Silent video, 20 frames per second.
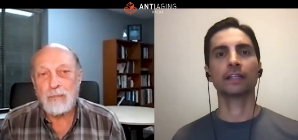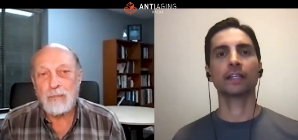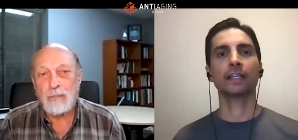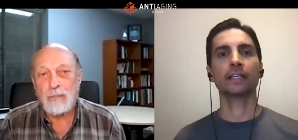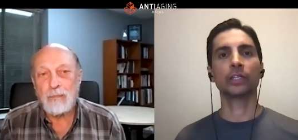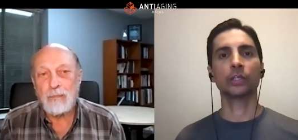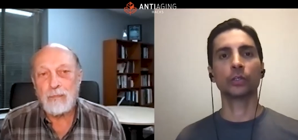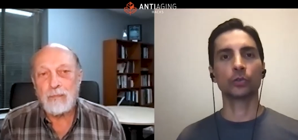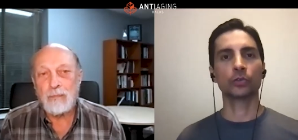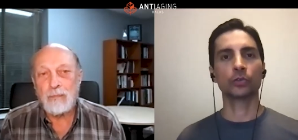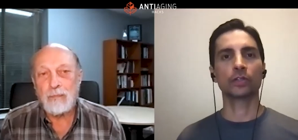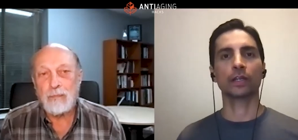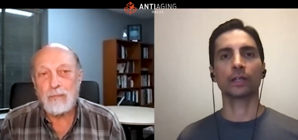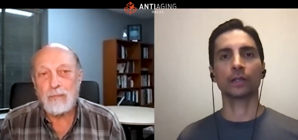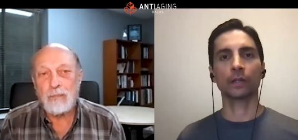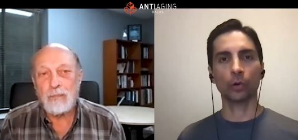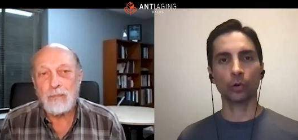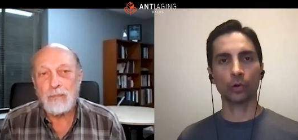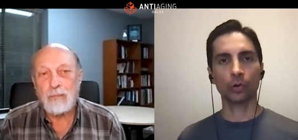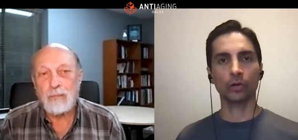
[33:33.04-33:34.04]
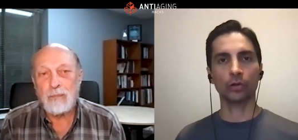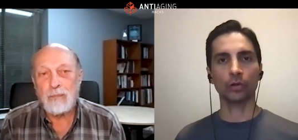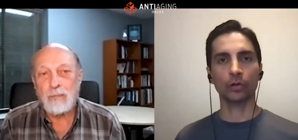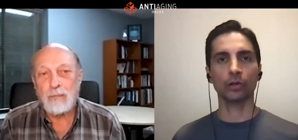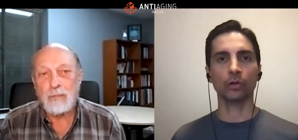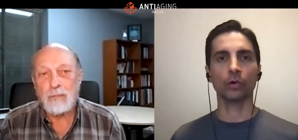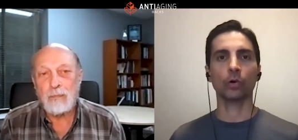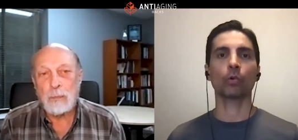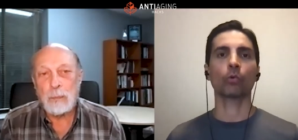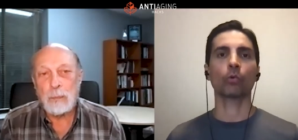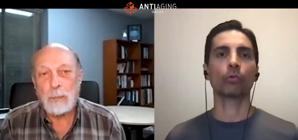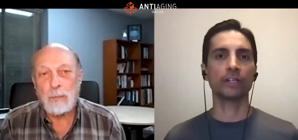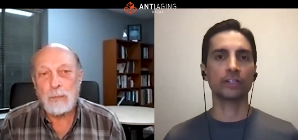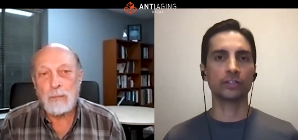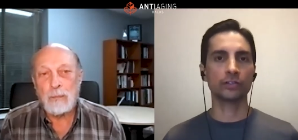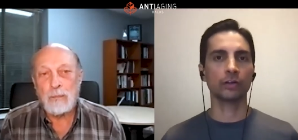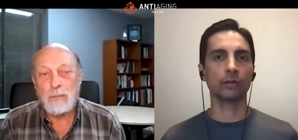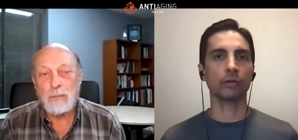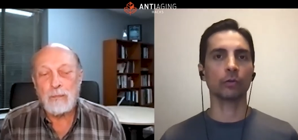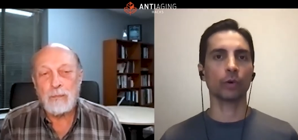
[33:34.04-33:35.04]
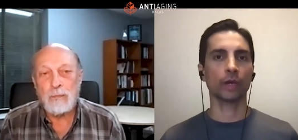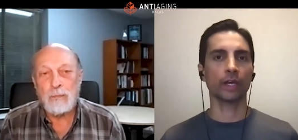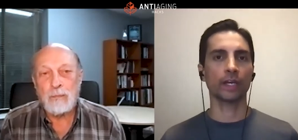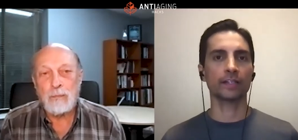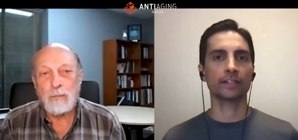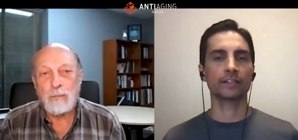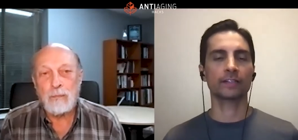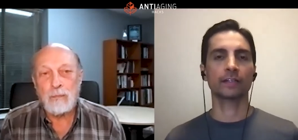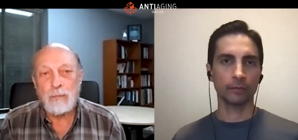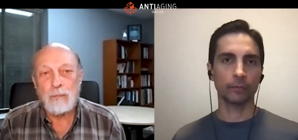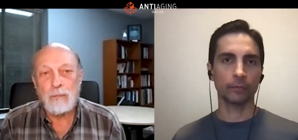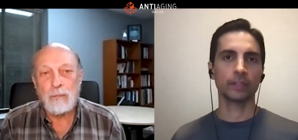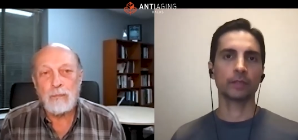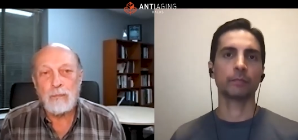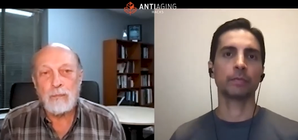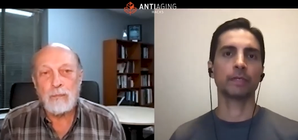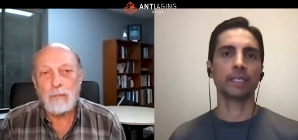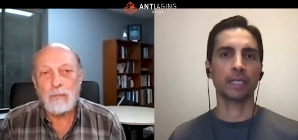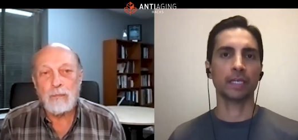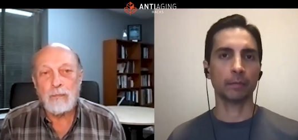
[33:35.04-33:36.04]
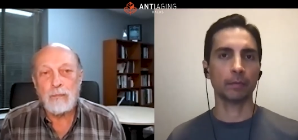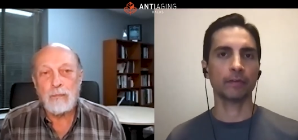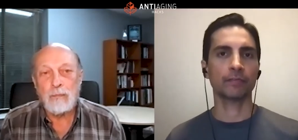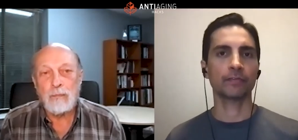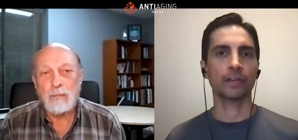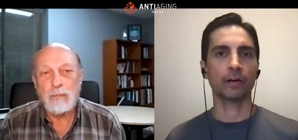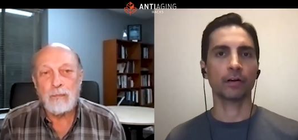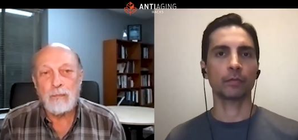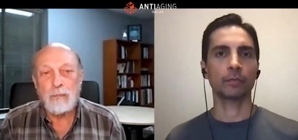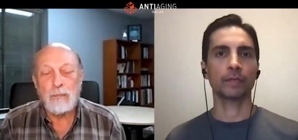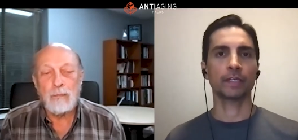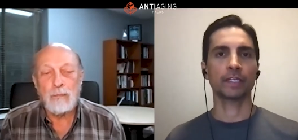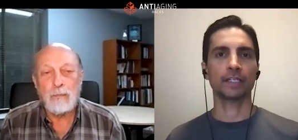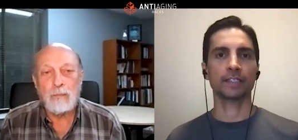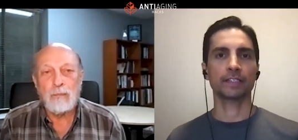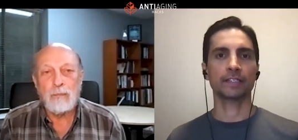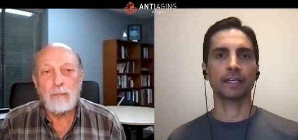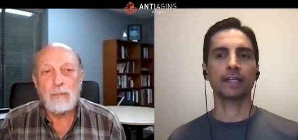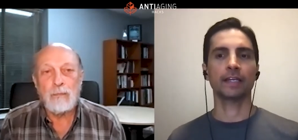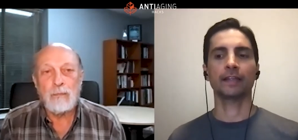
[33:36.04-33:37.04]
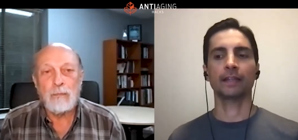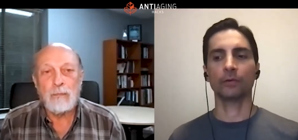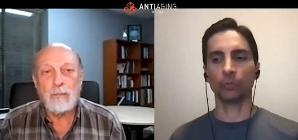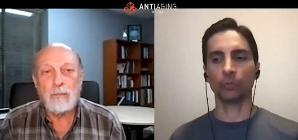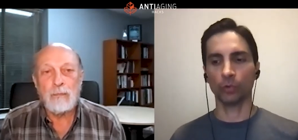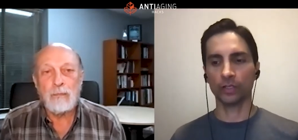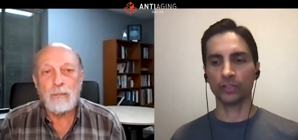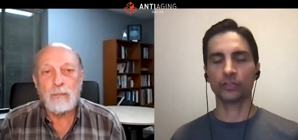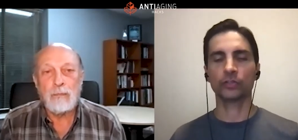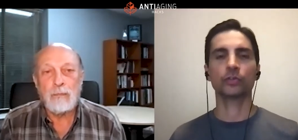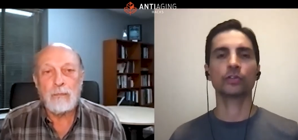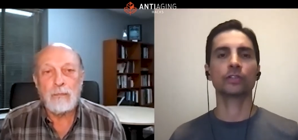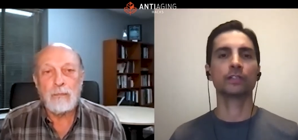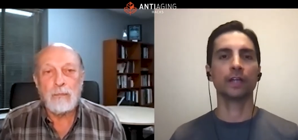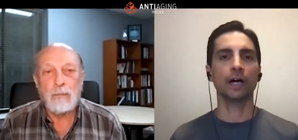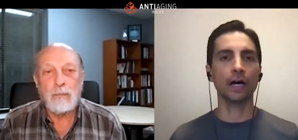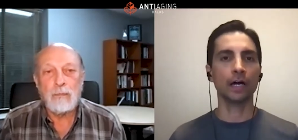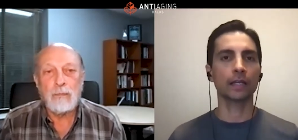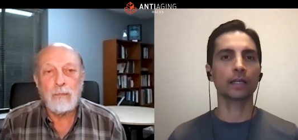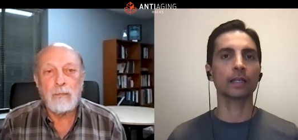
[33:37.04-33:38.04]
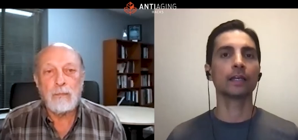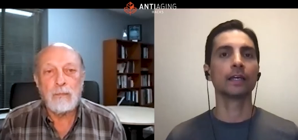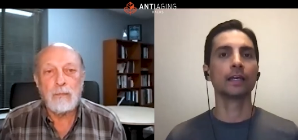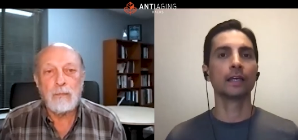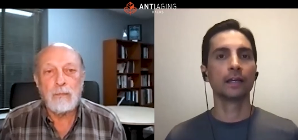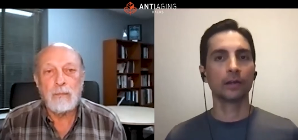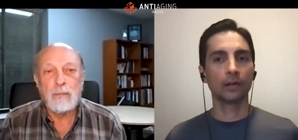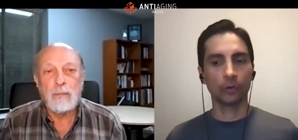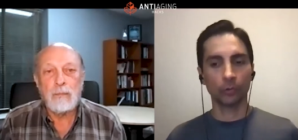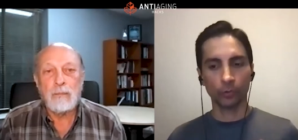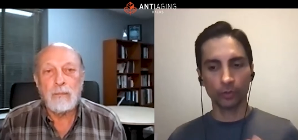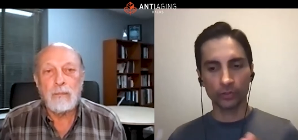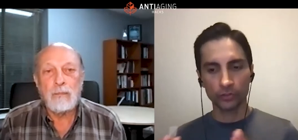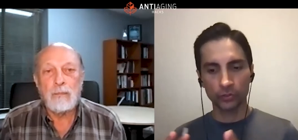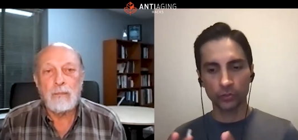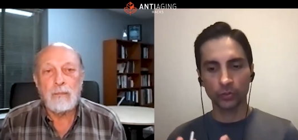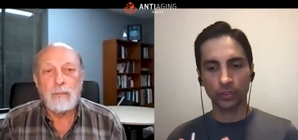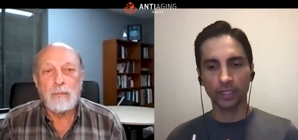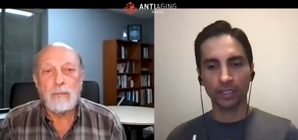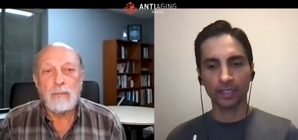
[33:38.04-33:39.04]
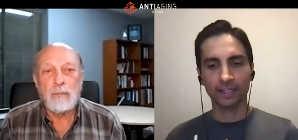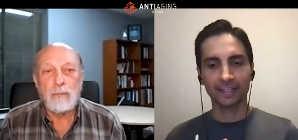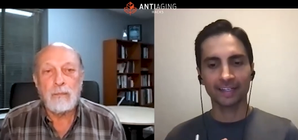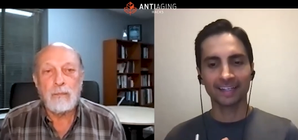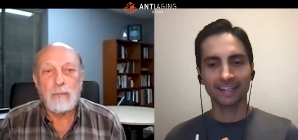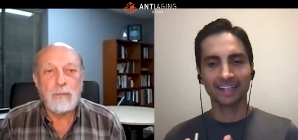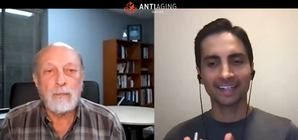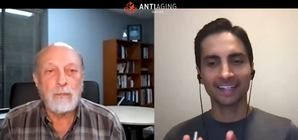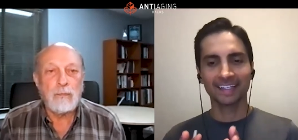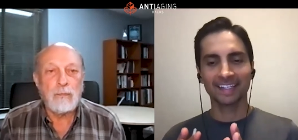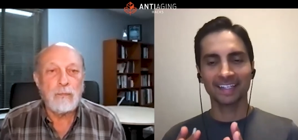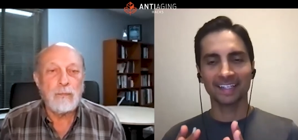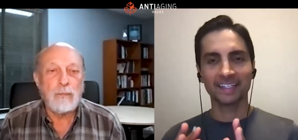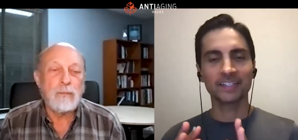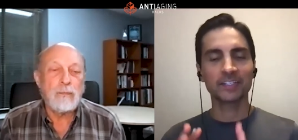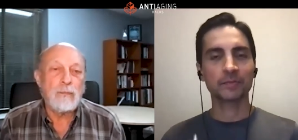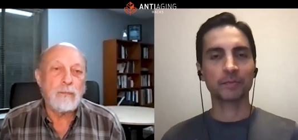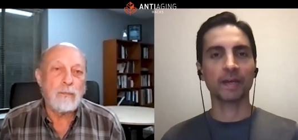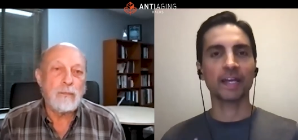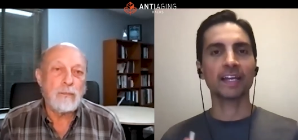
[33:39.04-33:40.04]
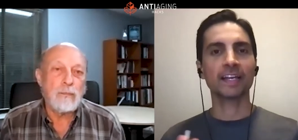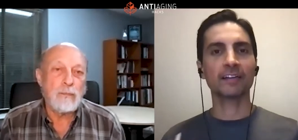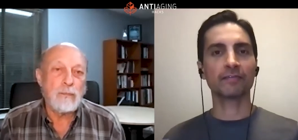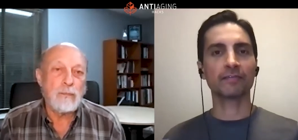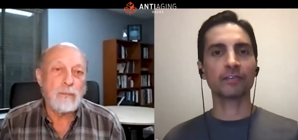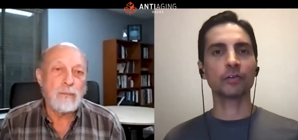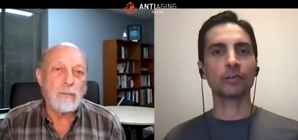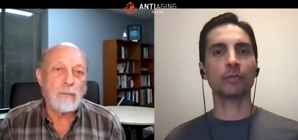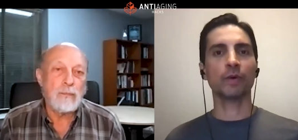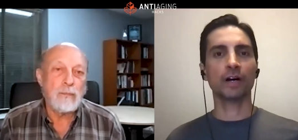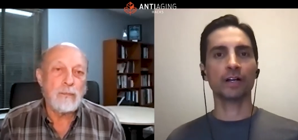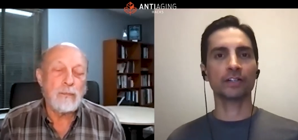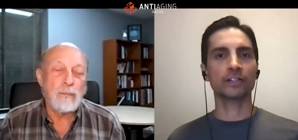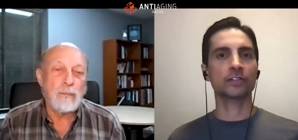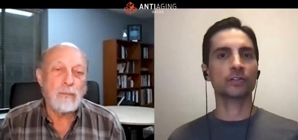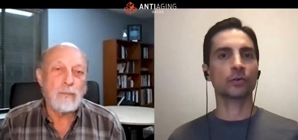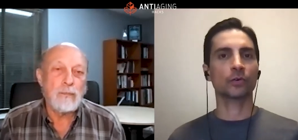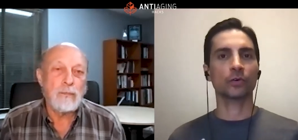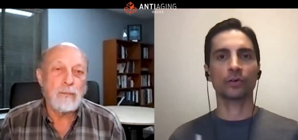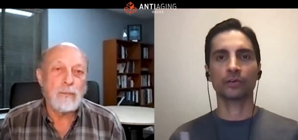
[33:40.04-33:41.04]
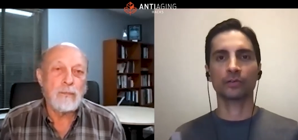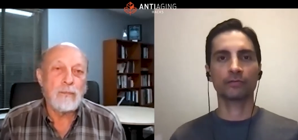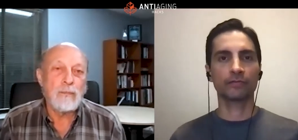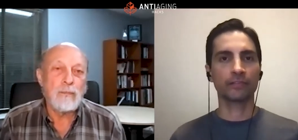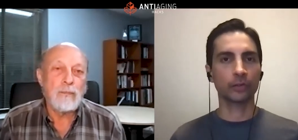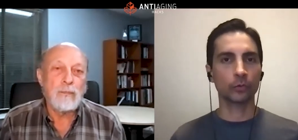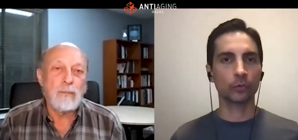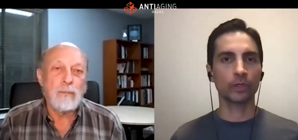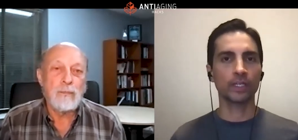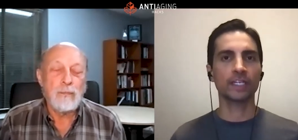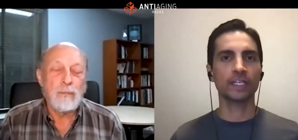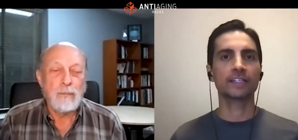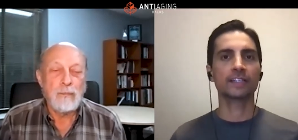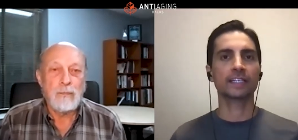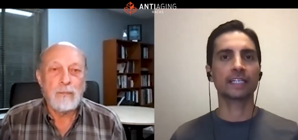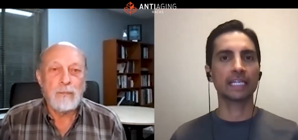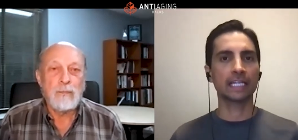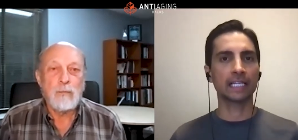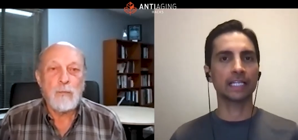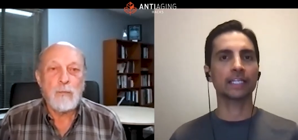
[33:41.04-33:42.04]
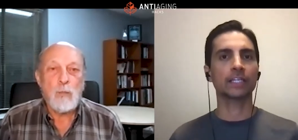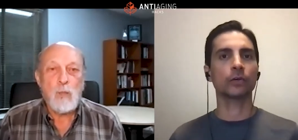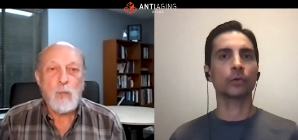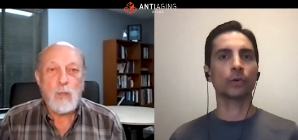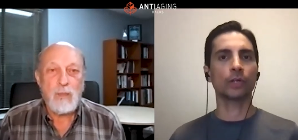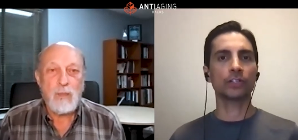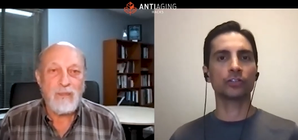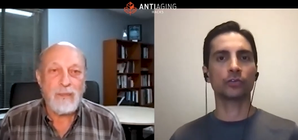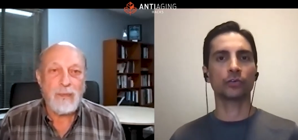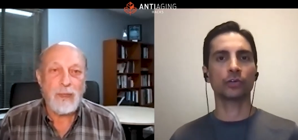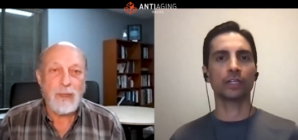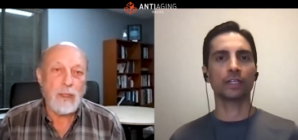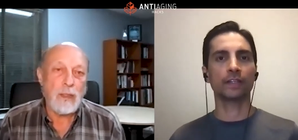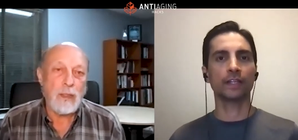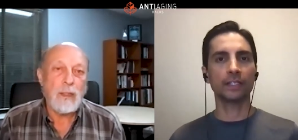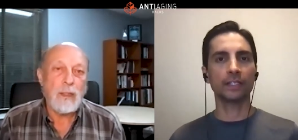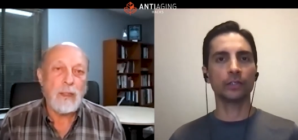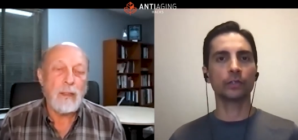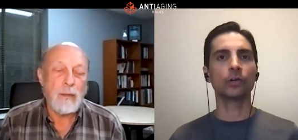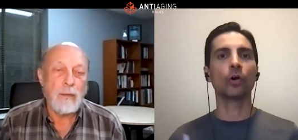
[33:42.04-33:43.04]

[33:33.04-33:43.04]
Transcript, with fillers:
Speaker 1: then use local or regional ways with PEMF therapies. And then once you're done, once you can spend a few months or a few weeks healing your injury, then you